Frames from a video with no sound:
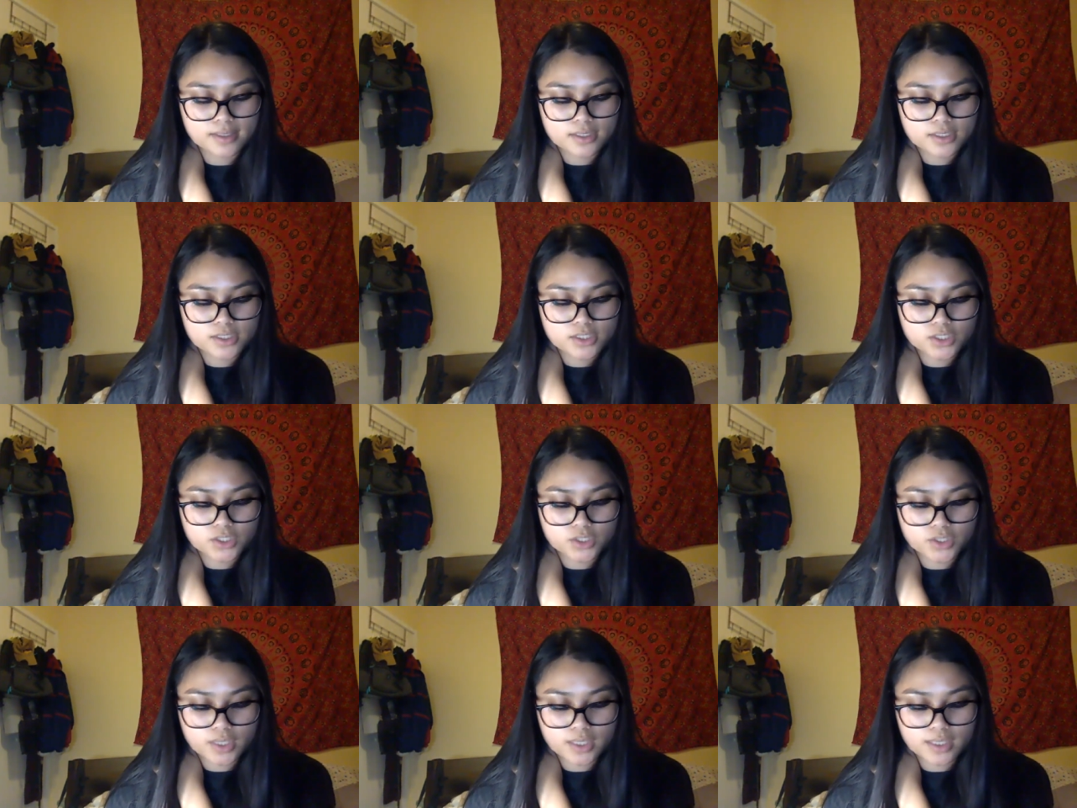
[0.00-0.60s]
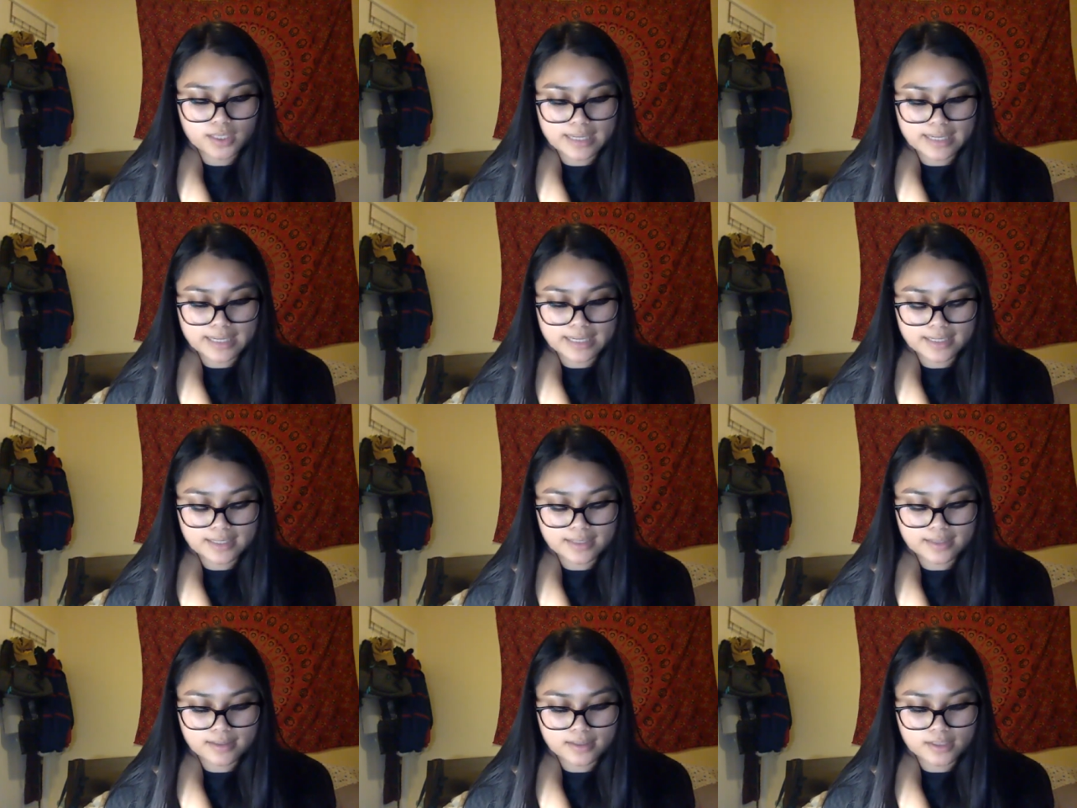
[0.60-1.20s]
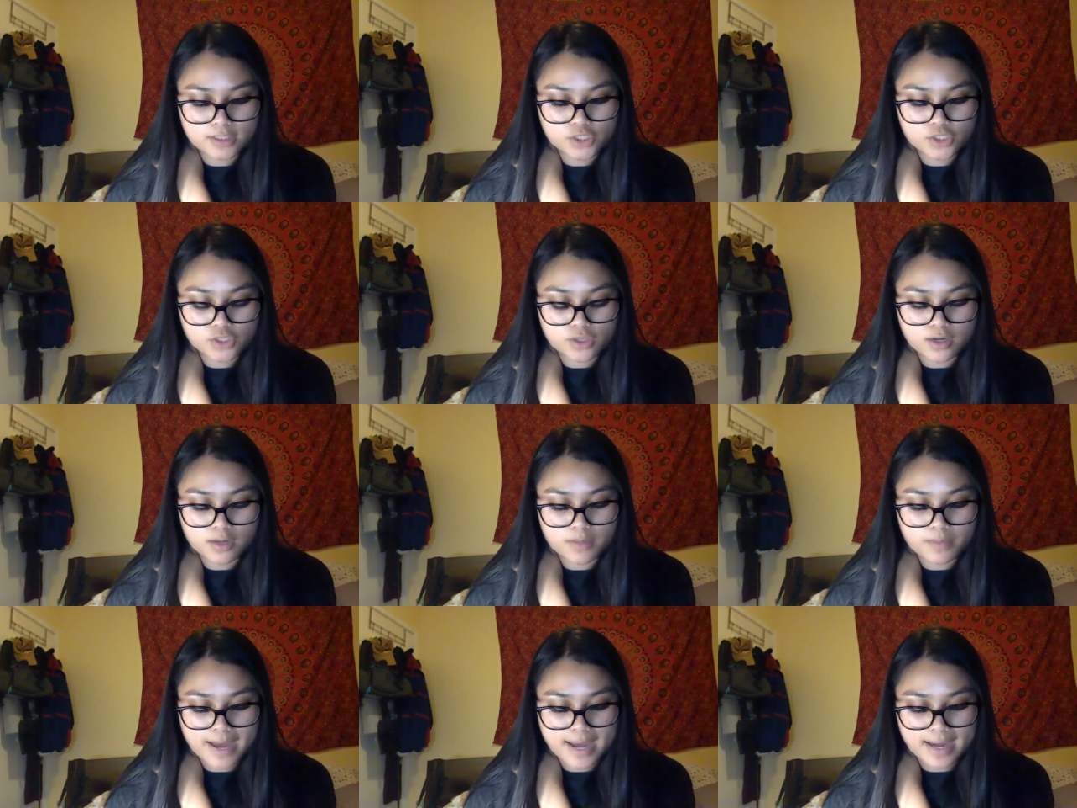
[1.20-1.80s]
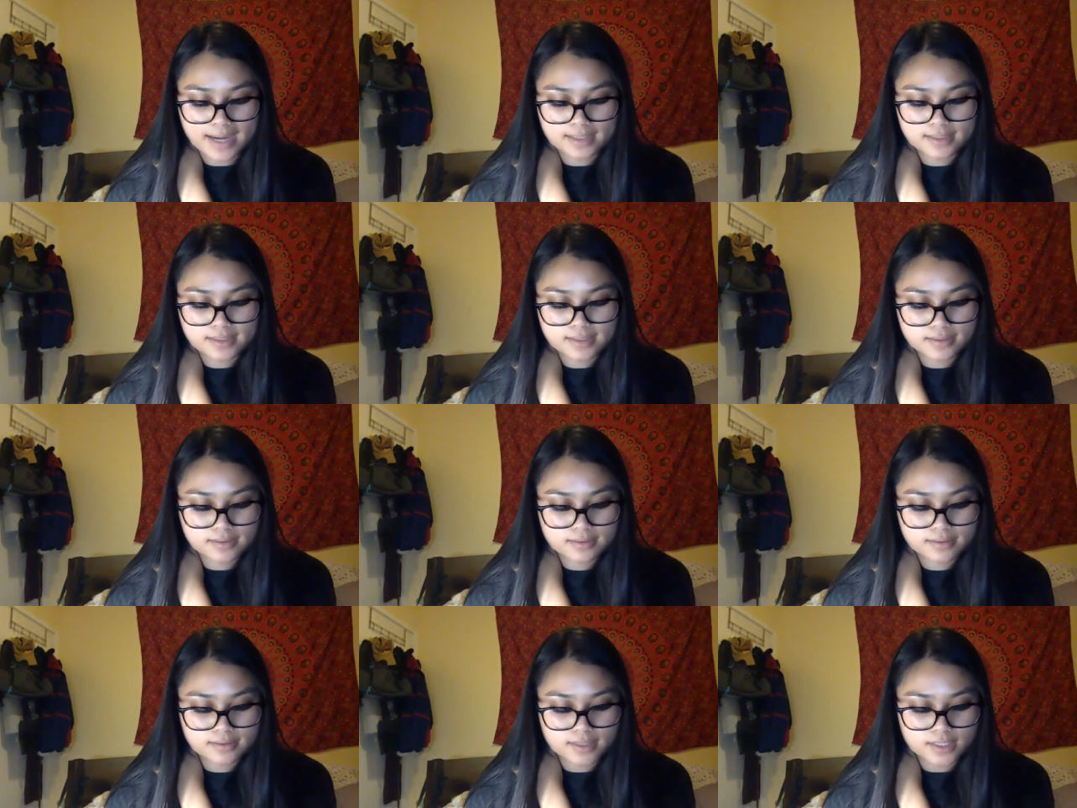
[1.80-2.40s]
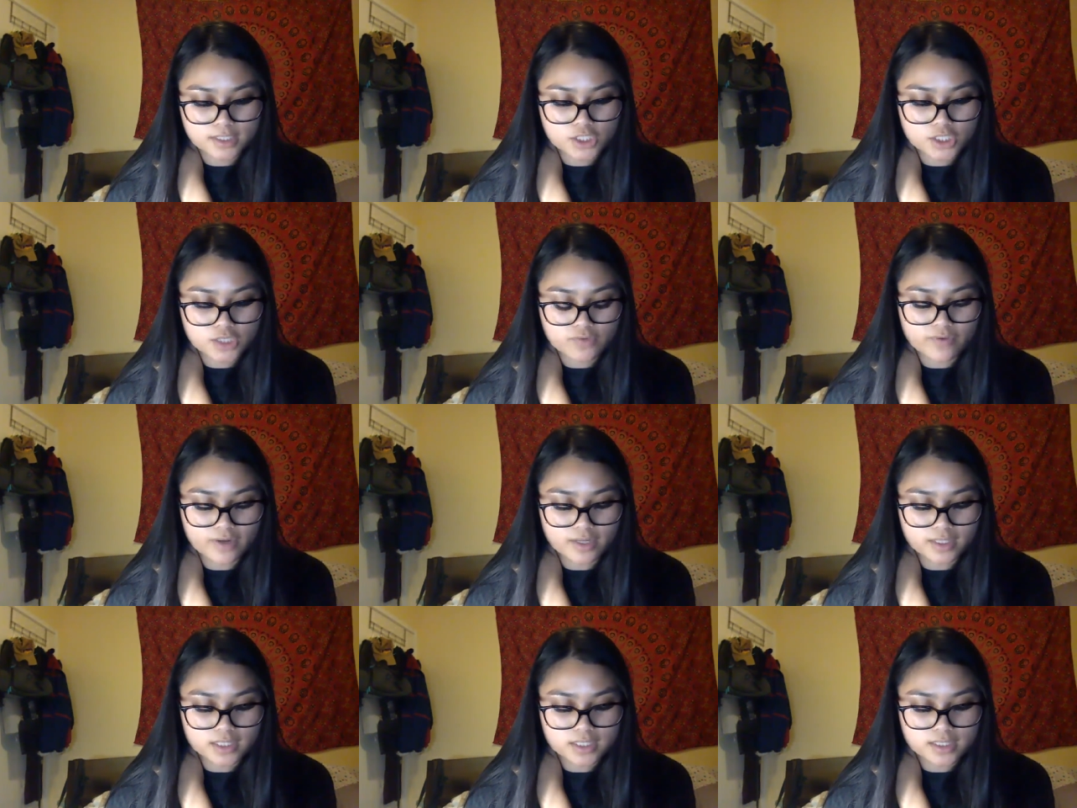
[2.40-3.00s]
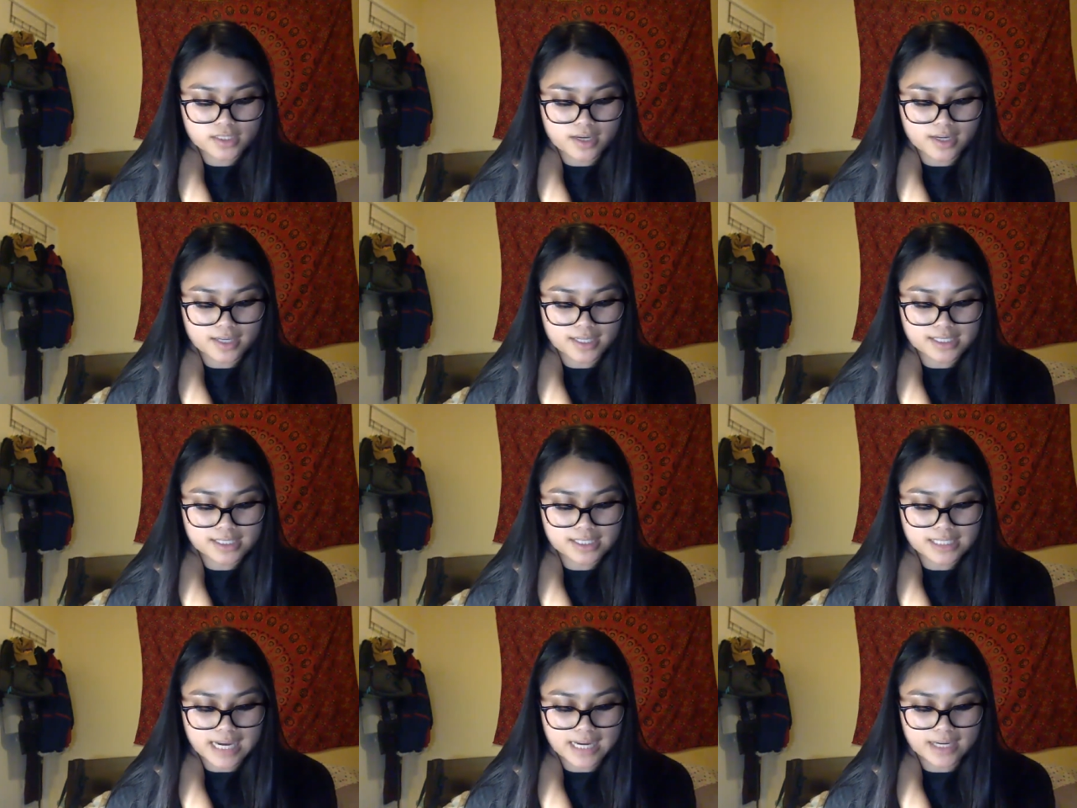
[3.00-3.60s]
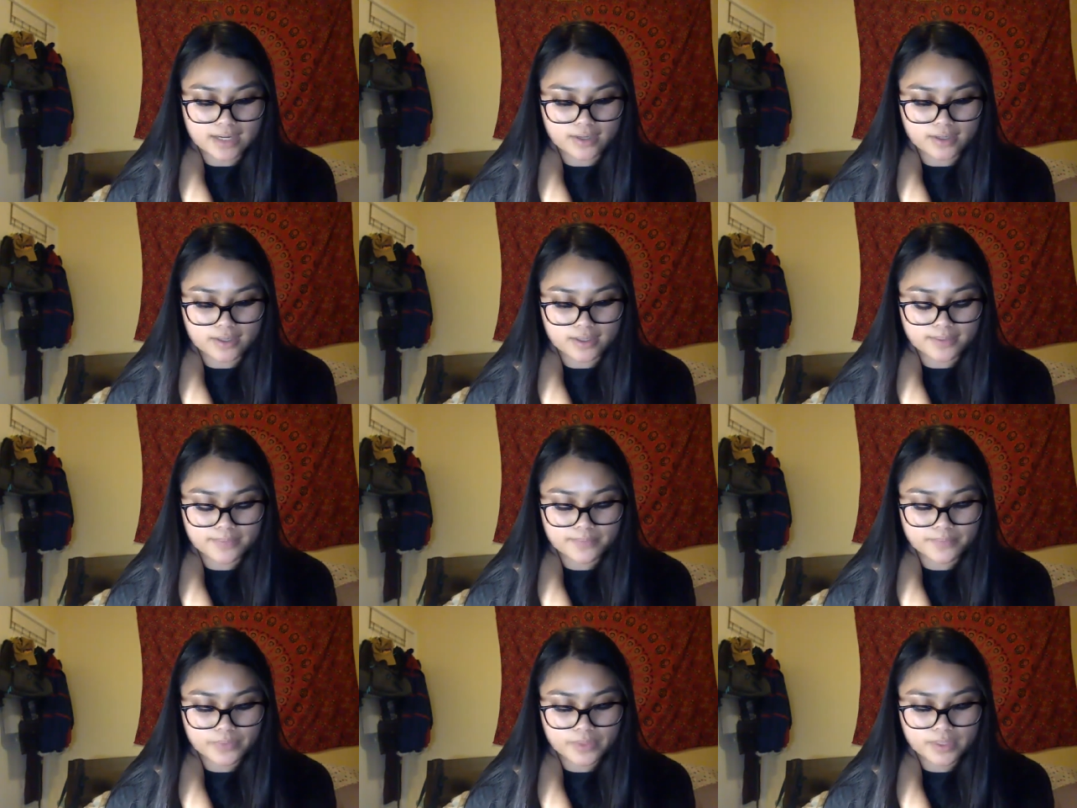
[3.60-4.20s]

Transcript: sturdy legged and strong backed, and she felt a tug inside her,